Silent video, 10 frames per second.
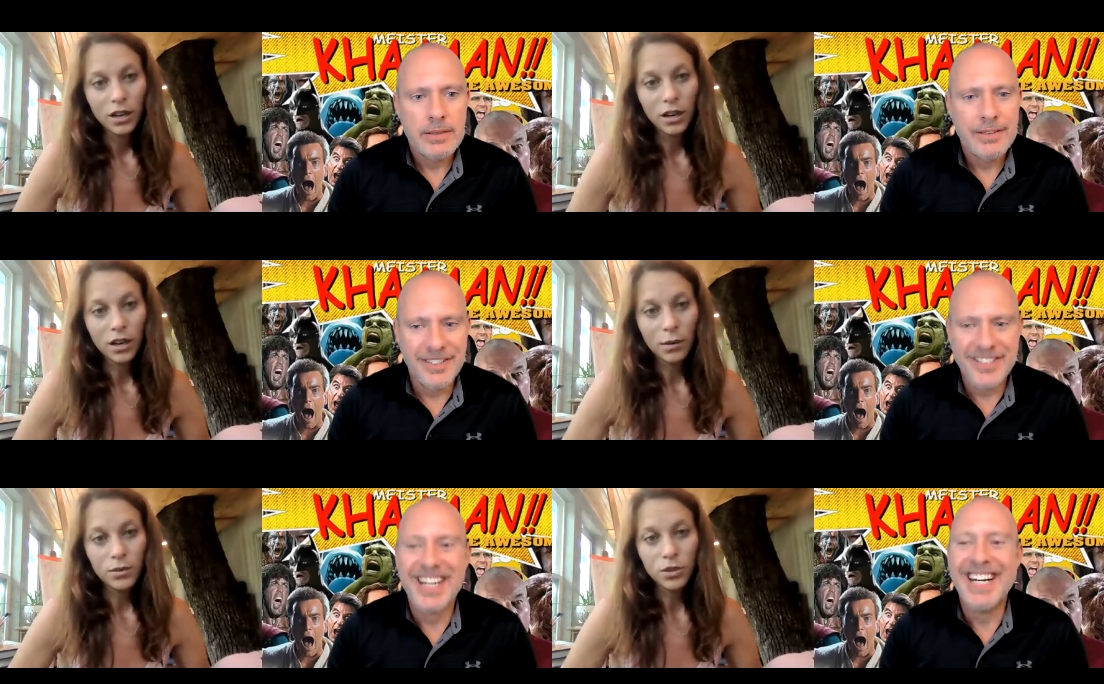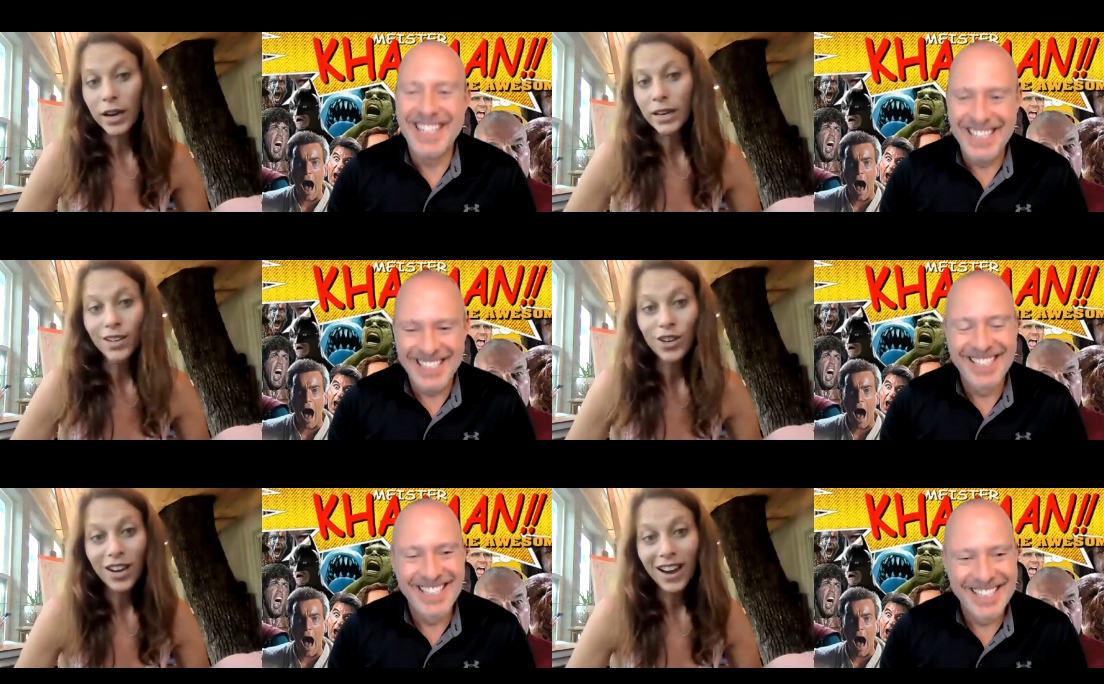Speaker 1: Um, so okay. I
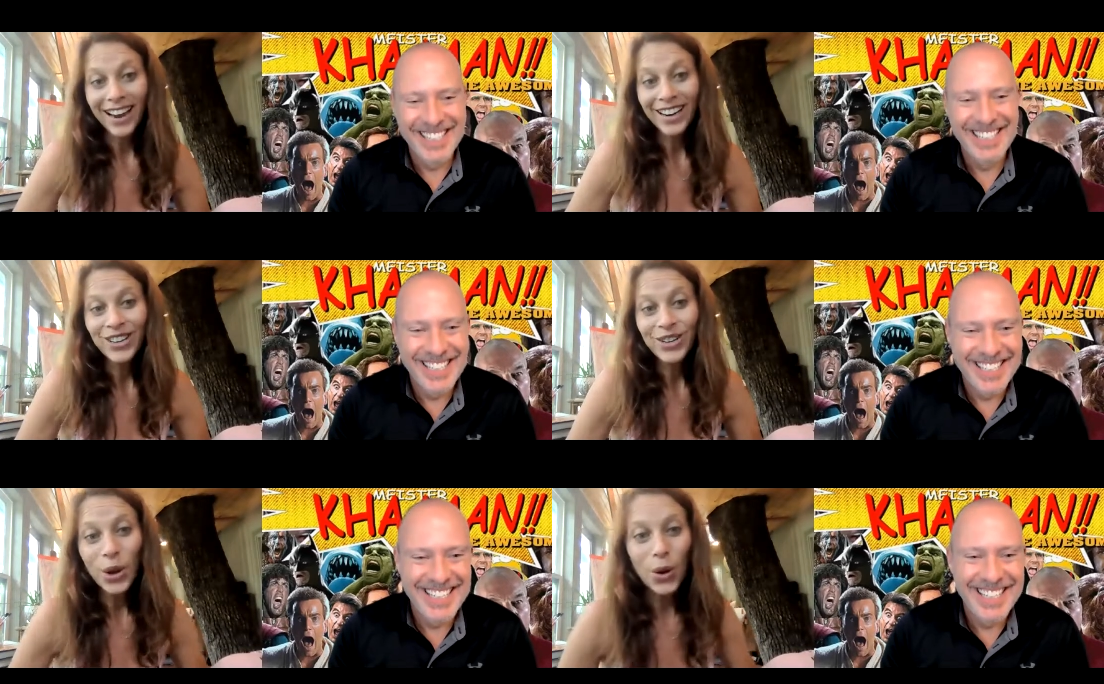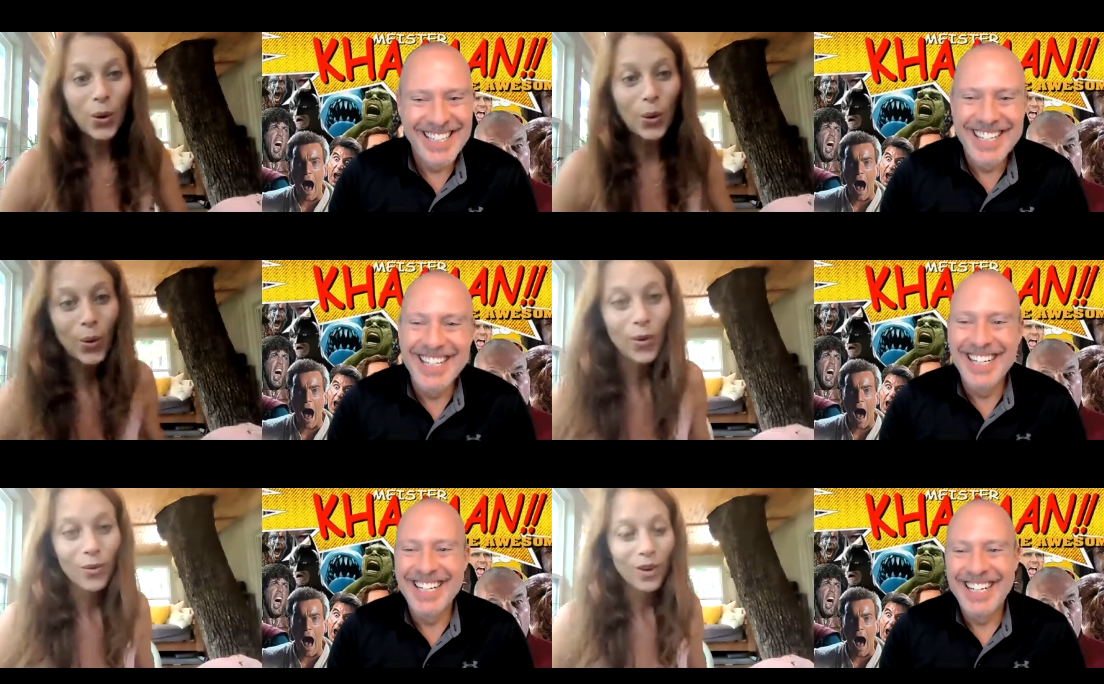didn't, I didn't know
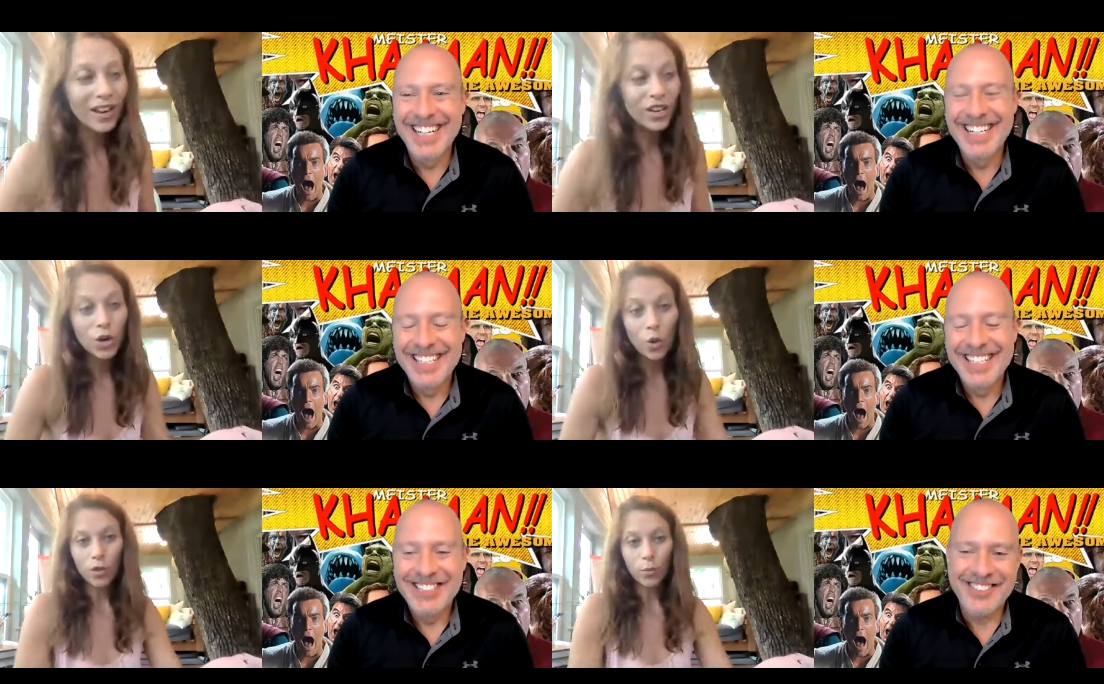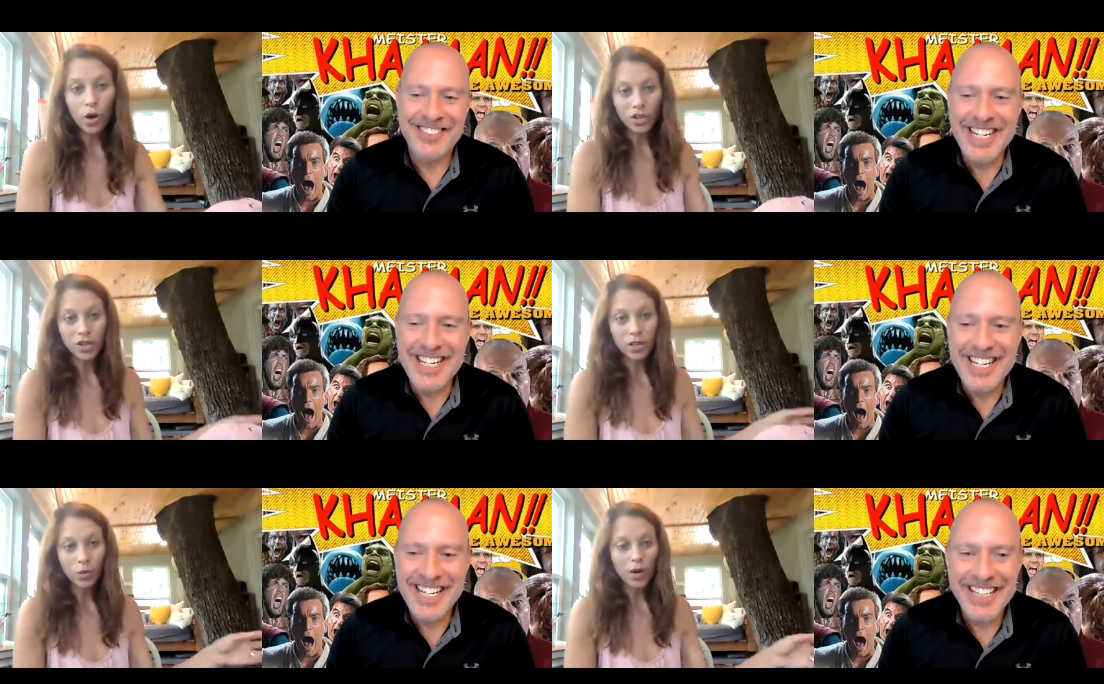I didn't know what the project
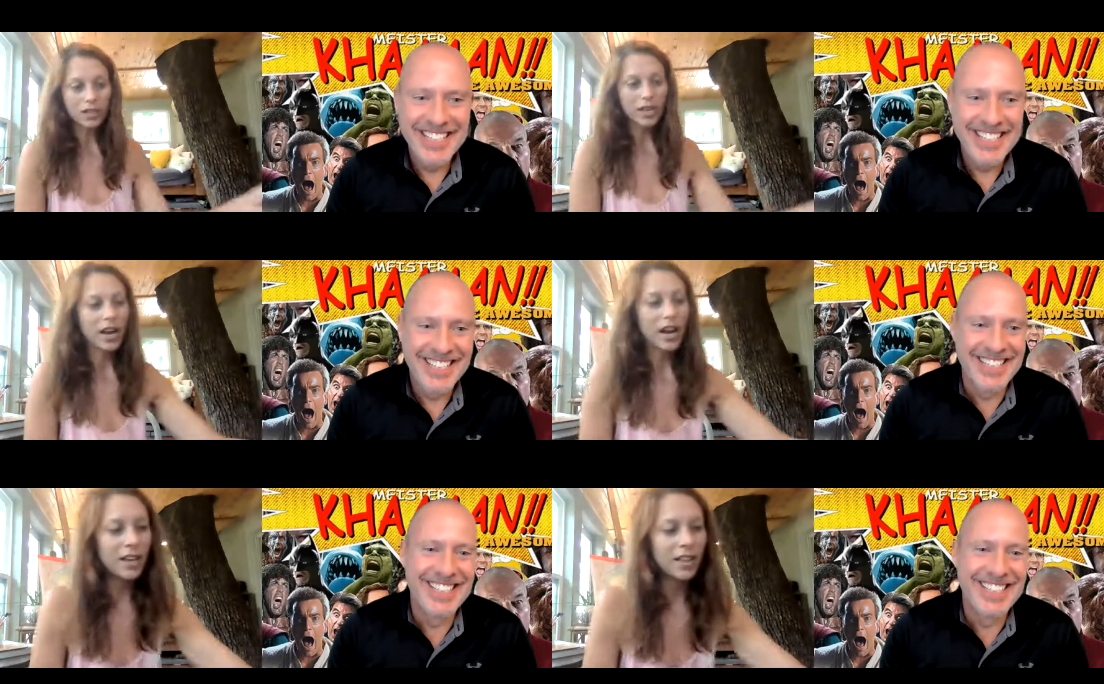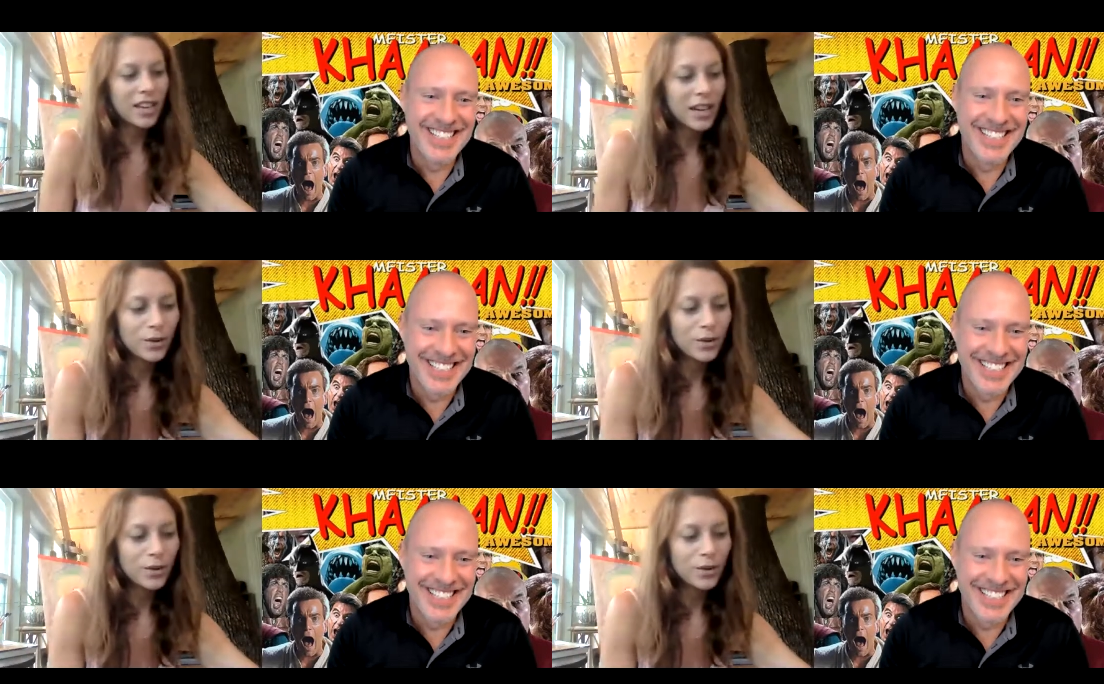Sneaky. was. I think,